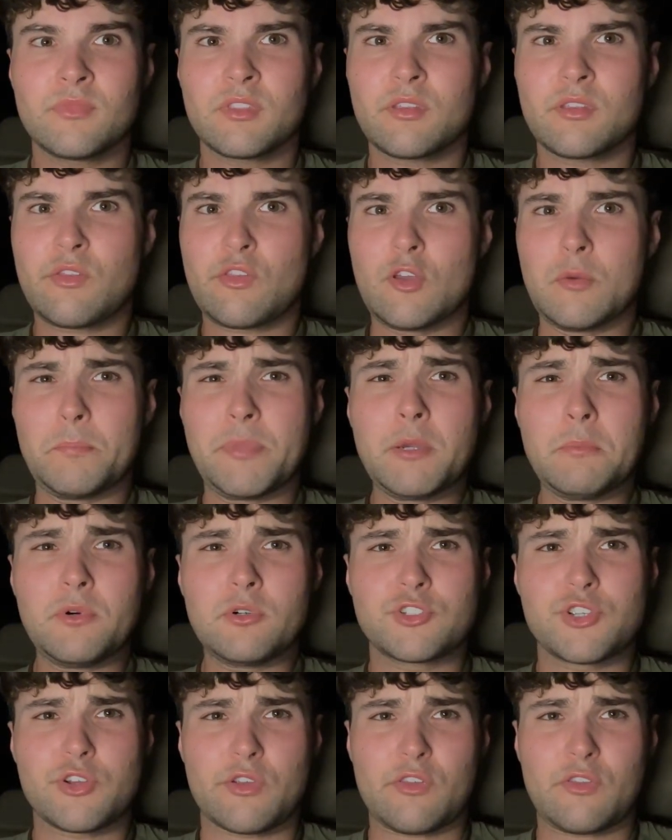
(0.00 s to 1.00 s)
so people
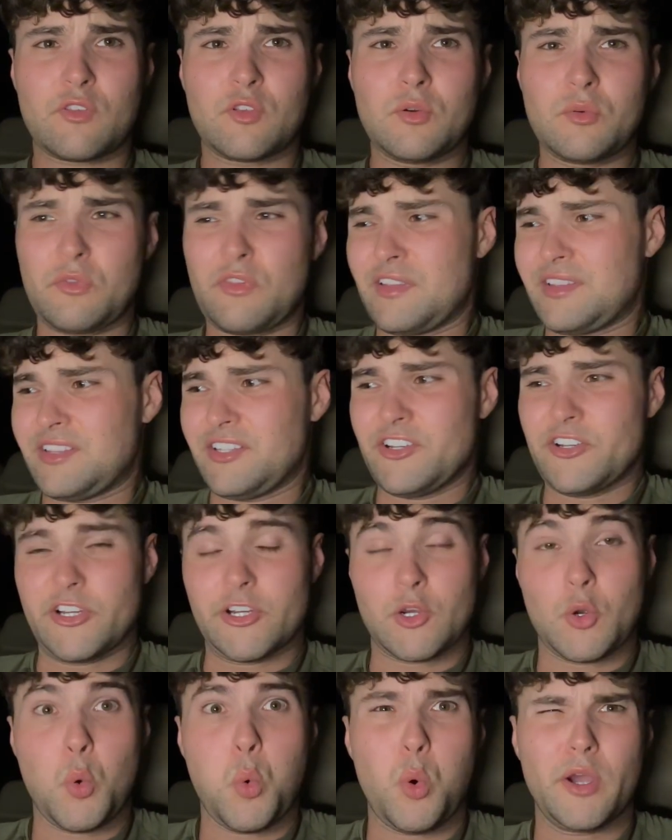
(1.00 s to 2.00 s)
just don't sit there and
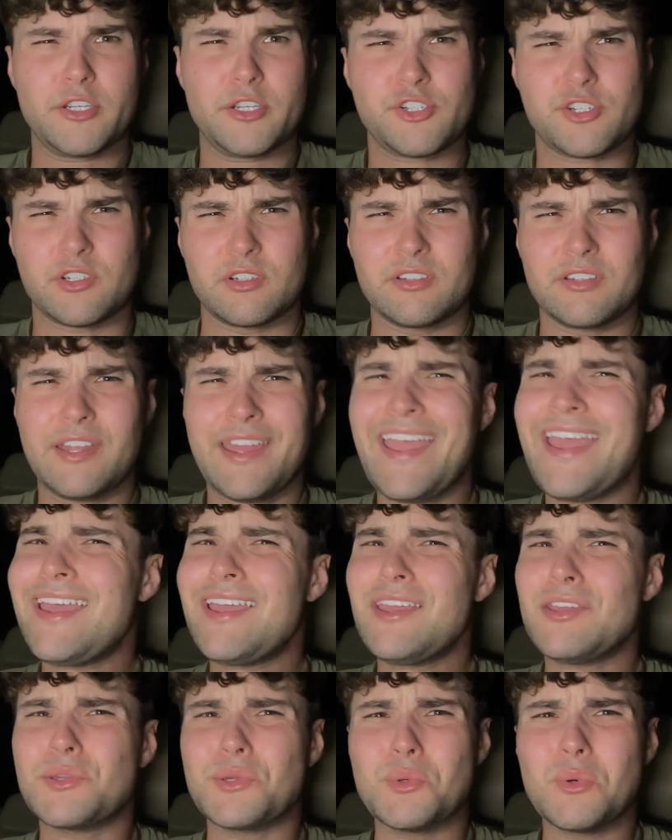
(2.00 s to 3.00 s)
question, hey,
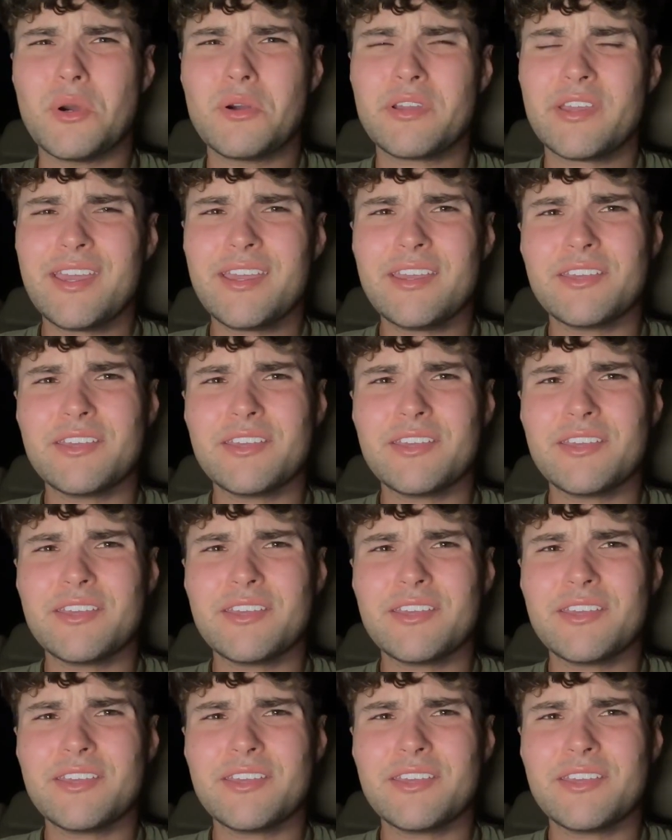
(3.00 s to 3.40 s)
you okay?